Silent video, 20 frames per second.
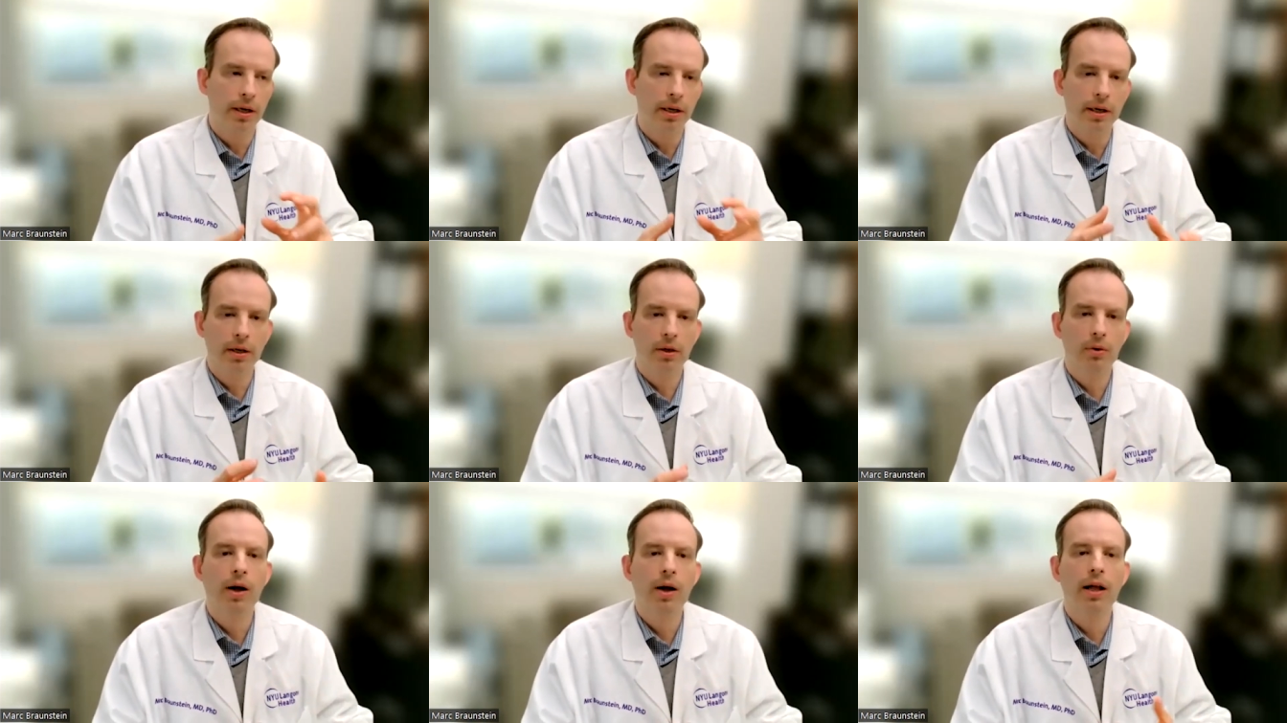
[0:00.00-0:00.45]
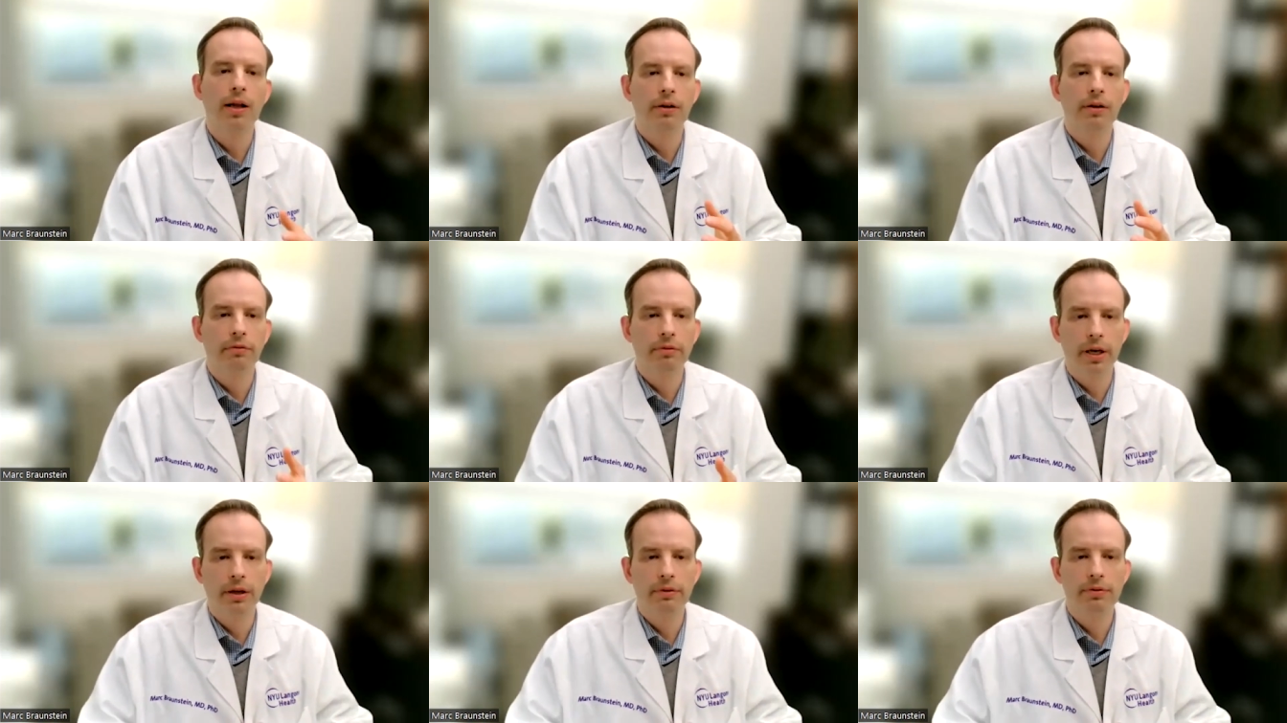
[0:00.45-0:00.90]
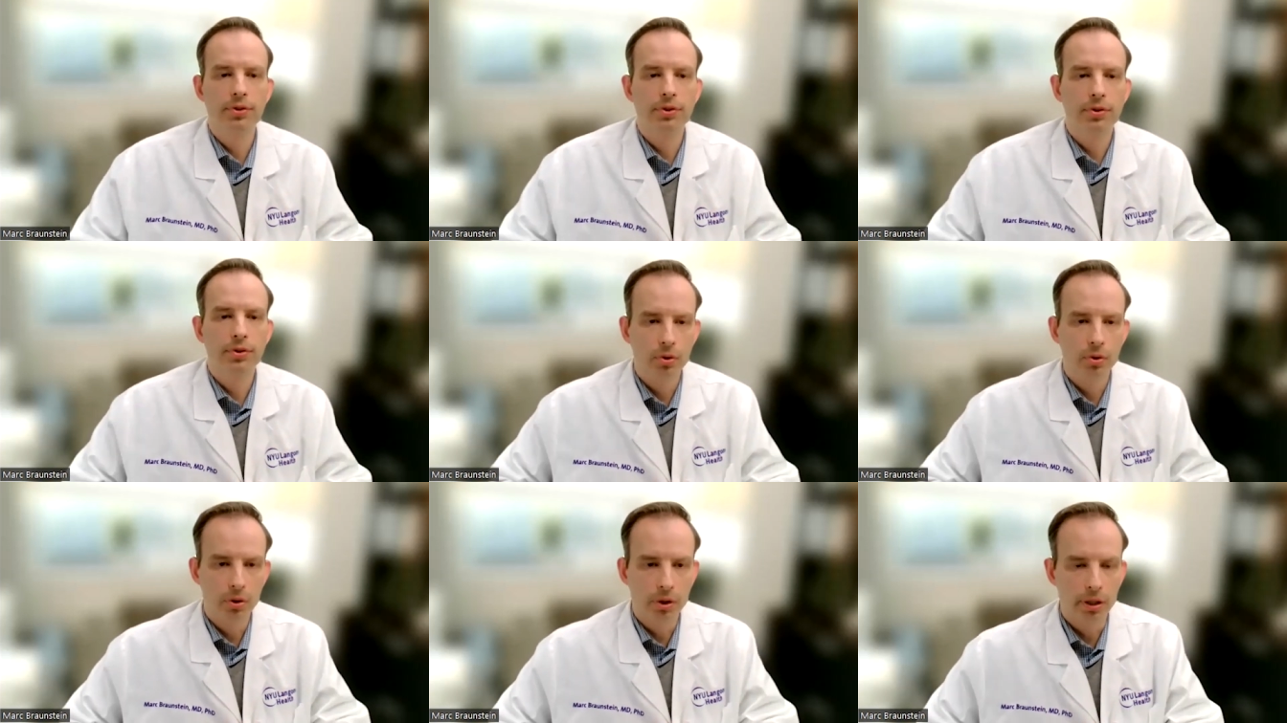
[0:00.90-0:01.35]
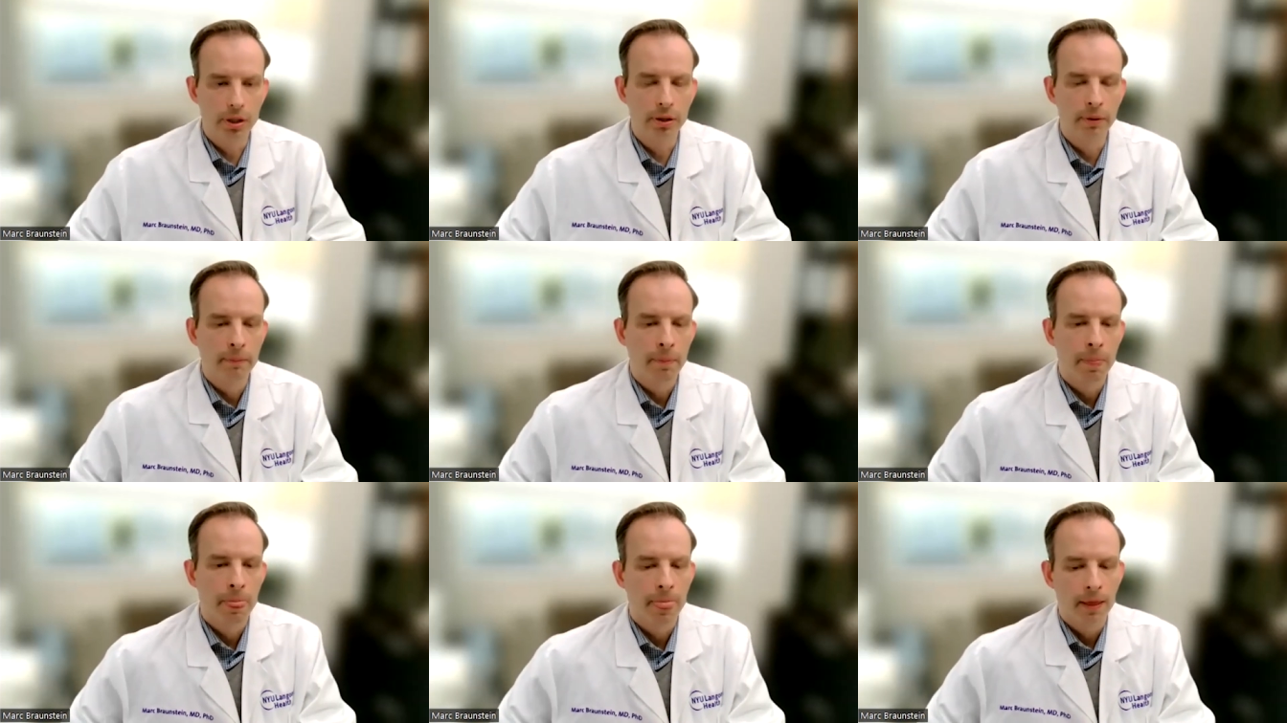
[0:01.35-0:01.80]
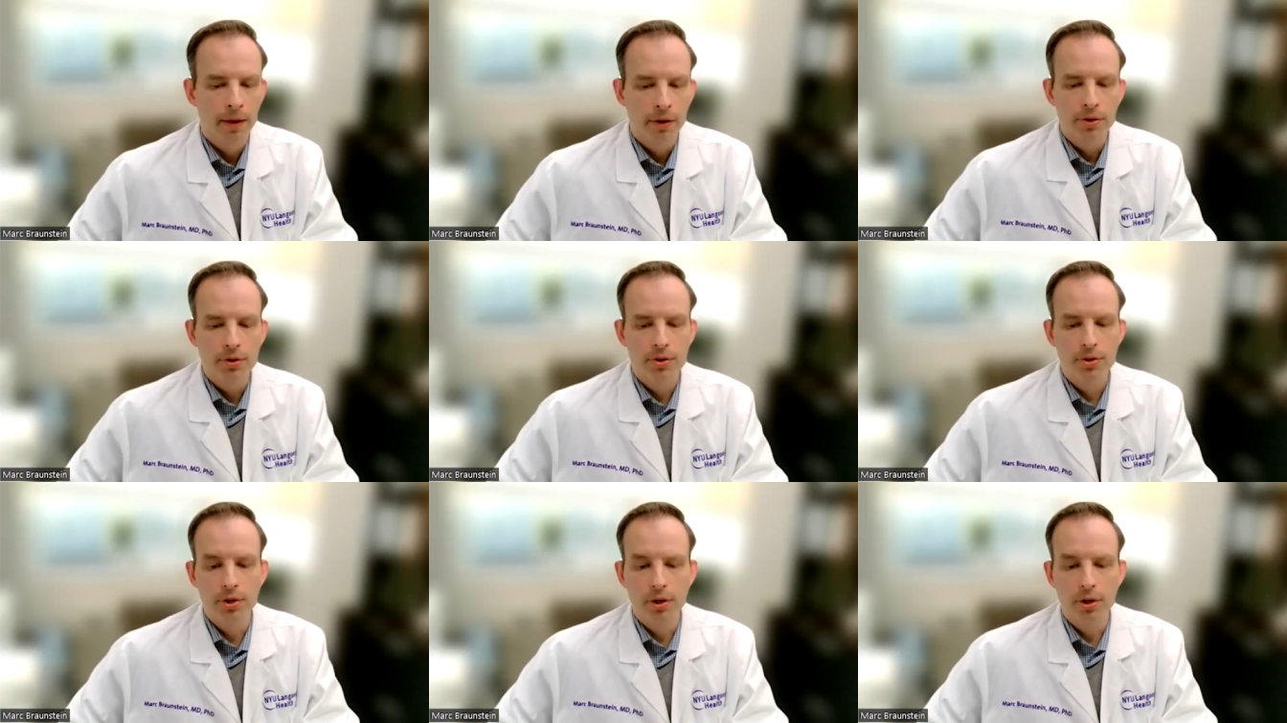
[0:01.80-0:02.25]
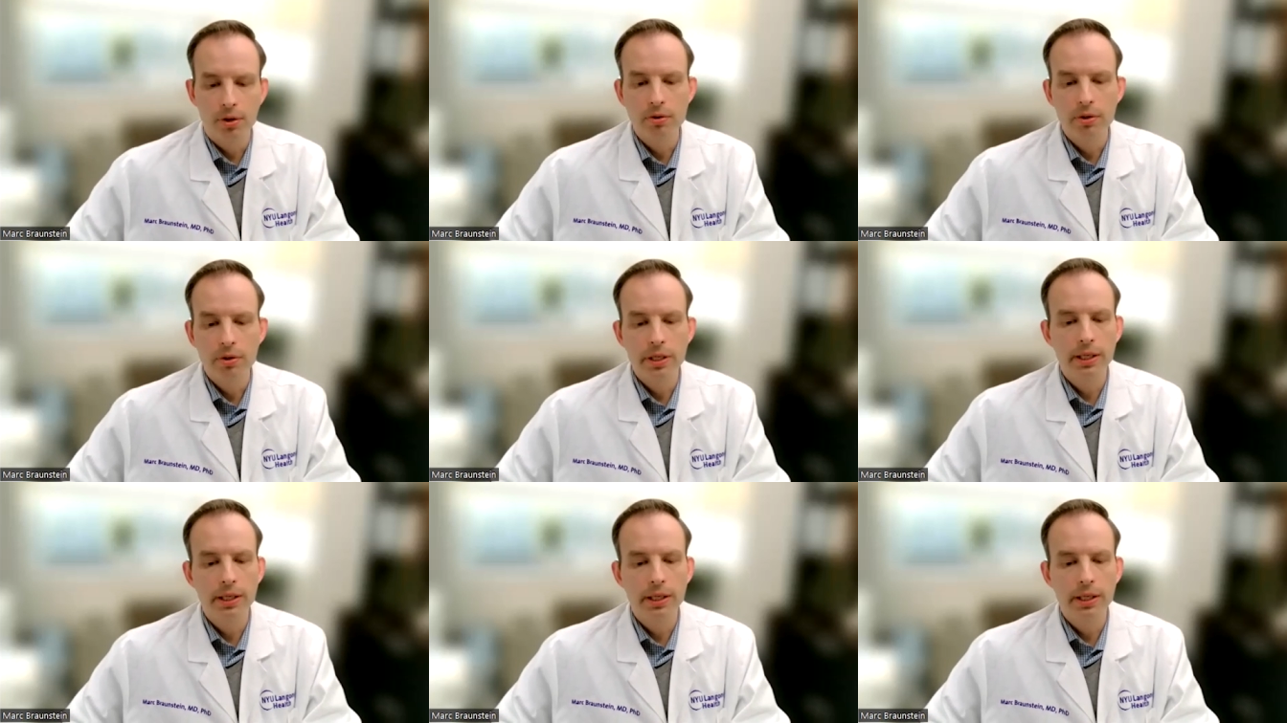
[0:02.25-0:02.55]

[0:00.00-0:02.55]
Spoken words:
a quality of life score. So